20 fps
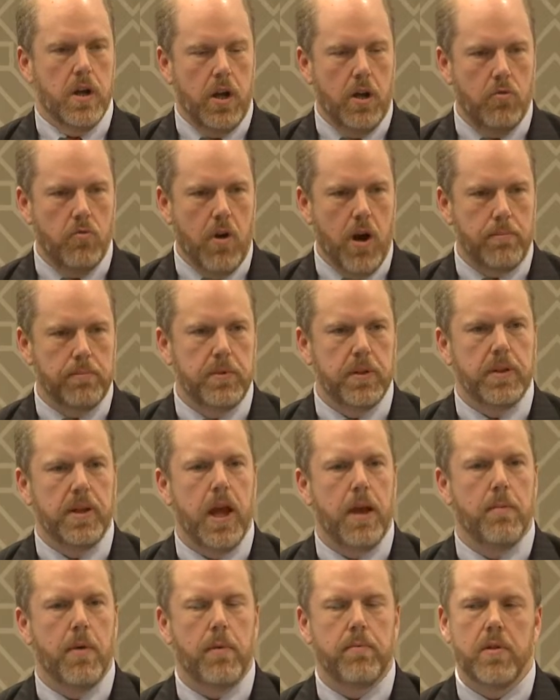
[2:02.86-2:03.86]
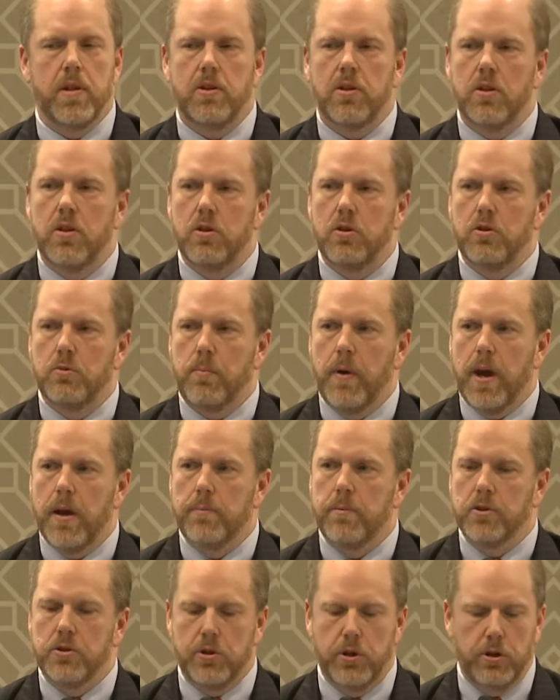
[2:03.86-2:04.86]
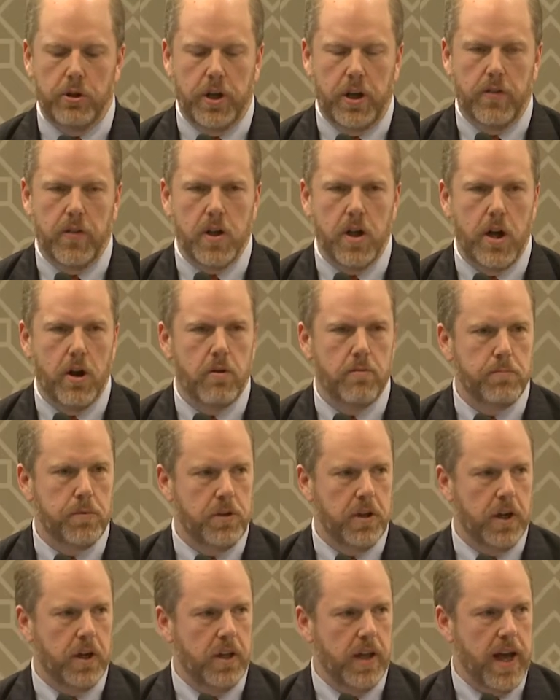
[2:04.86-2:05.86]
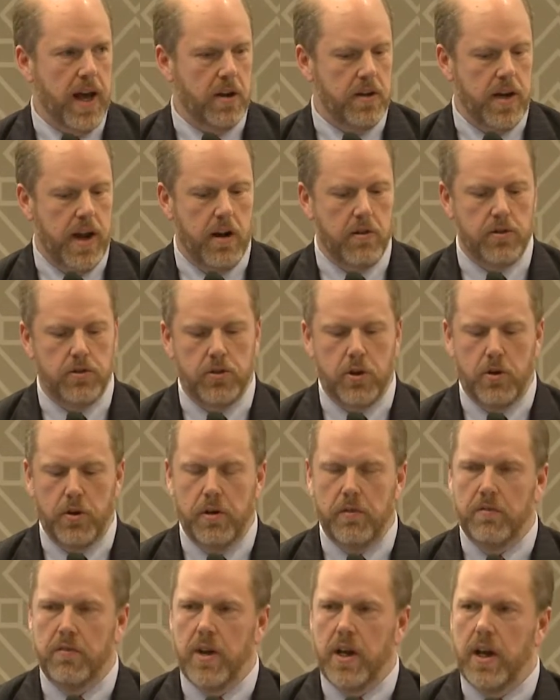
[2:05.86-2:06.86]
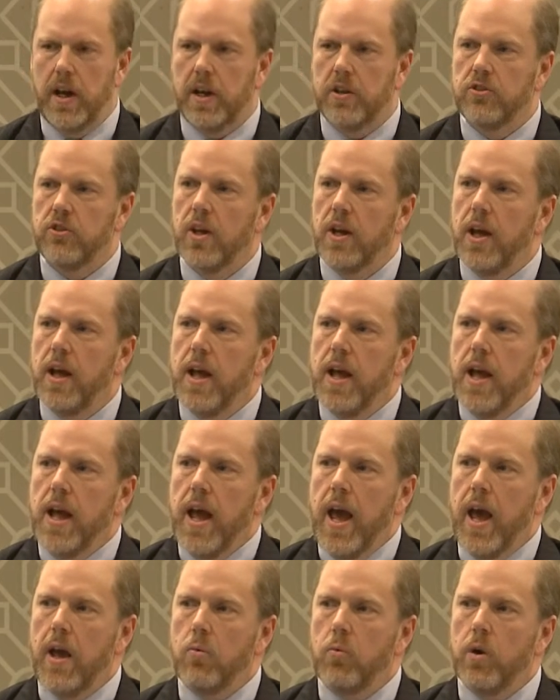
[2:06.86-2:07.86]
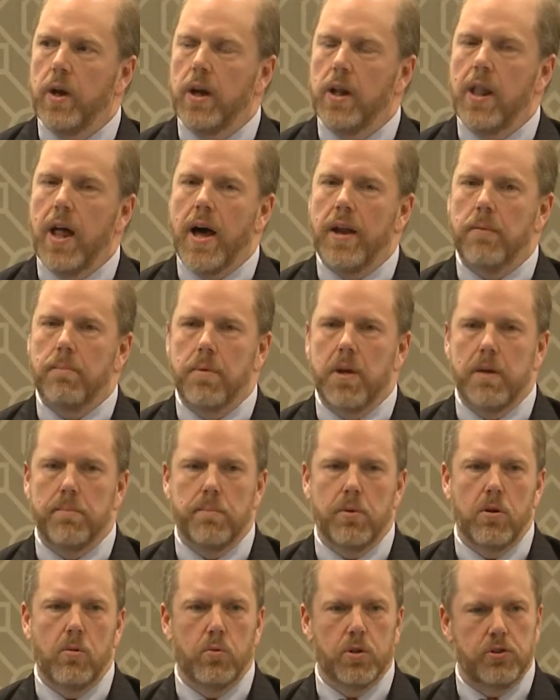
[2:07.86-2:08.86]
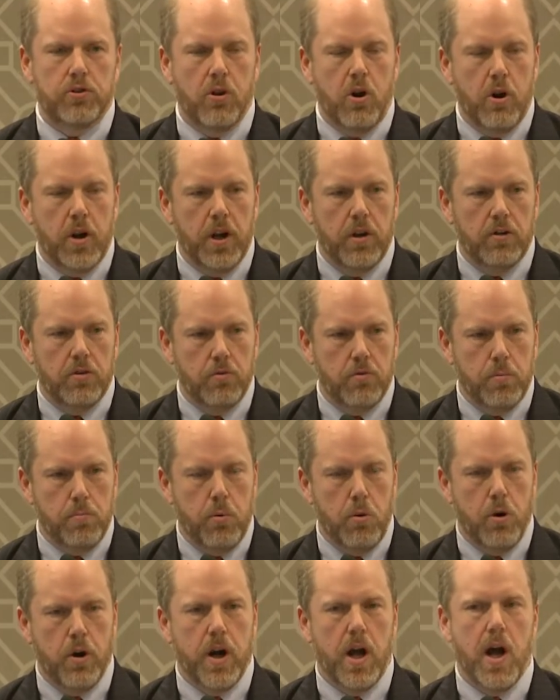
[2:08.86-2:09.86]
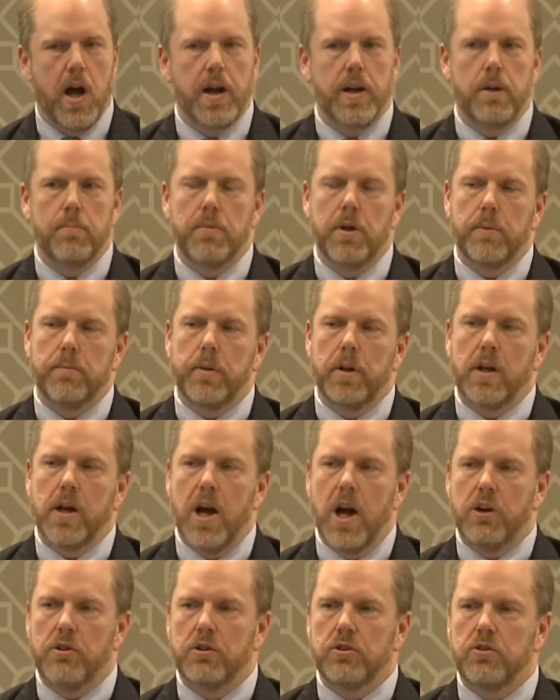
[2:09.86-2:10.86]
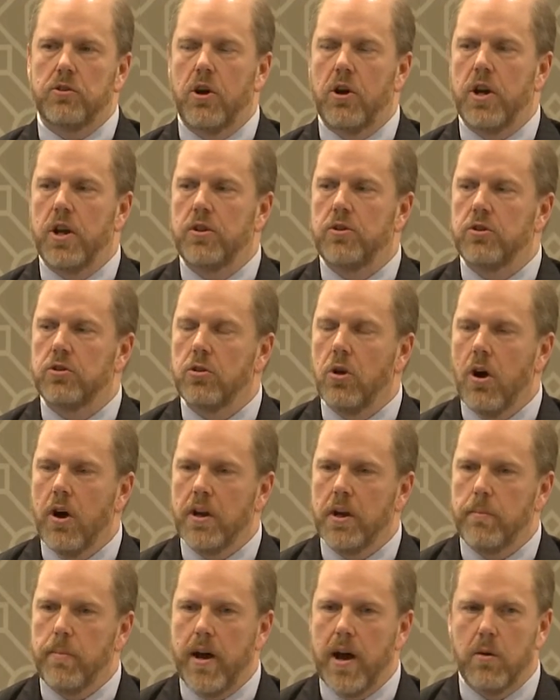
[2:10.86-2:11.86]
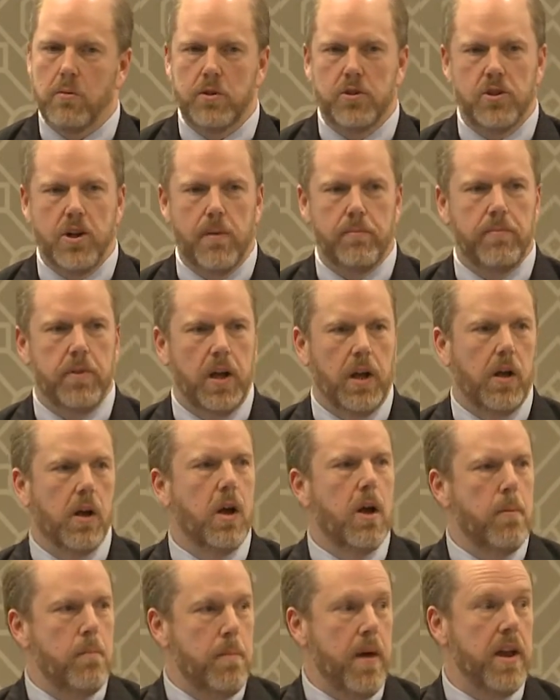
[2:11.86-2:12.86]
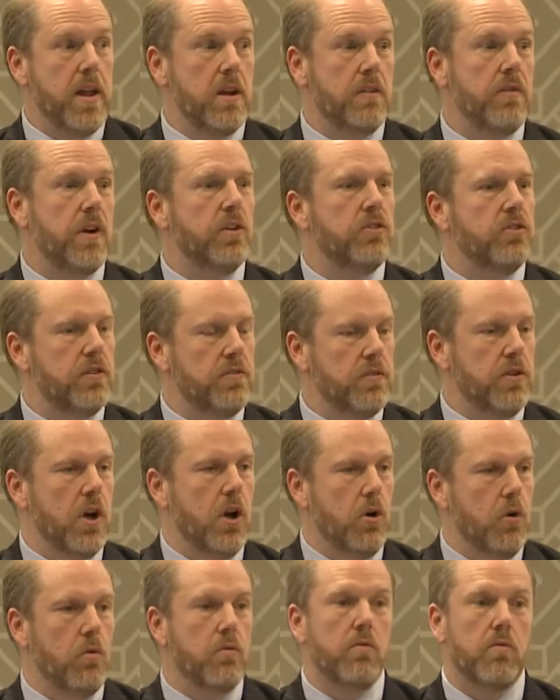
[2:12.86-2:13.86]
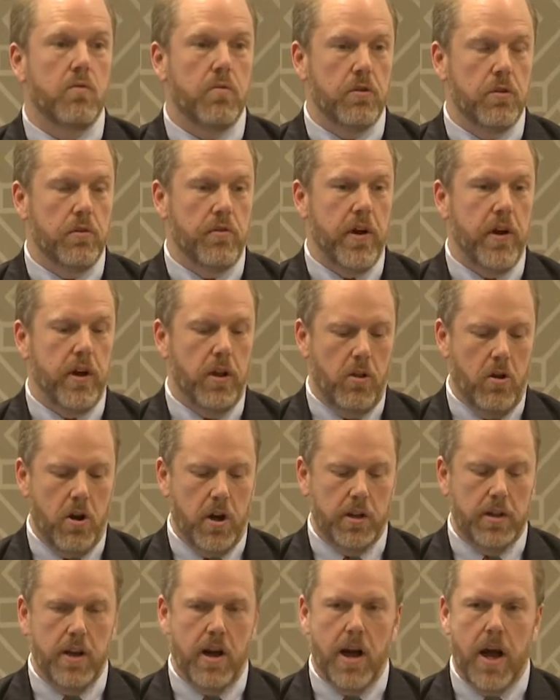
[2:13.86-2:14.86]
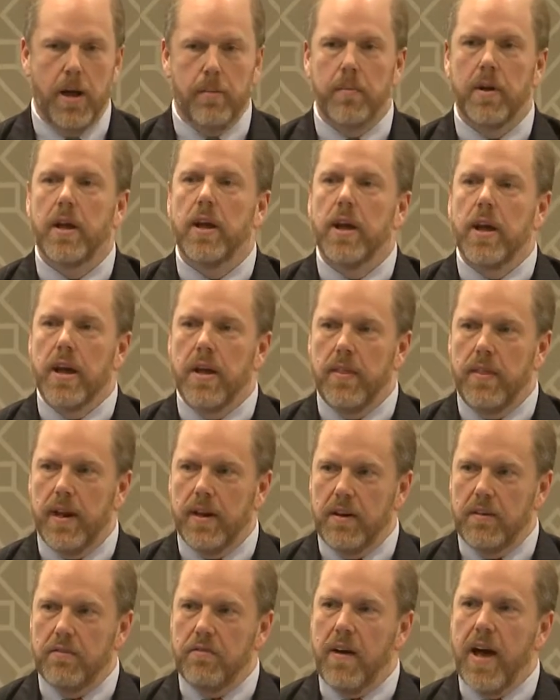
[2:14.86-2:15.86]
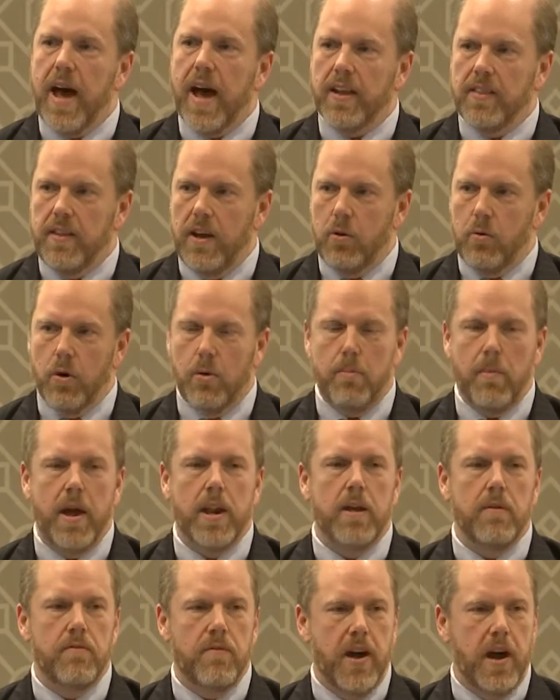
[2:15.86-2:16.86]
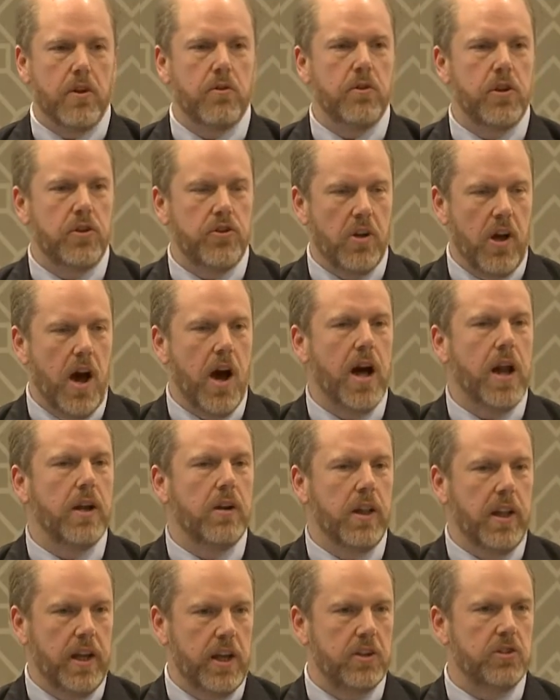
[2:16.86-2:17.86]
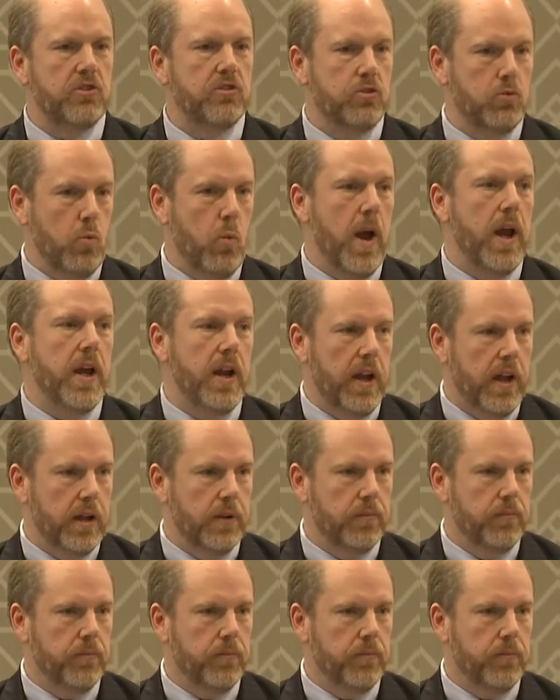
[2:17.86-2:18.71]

erupted, came up into the newspapers early in the year, particularly out in Arizona and Phoenix. And what a lot of people were starting to report on and people in Congress started to talk about was something many of us have known for a very long time that in fact there were many veterans on lists waiting.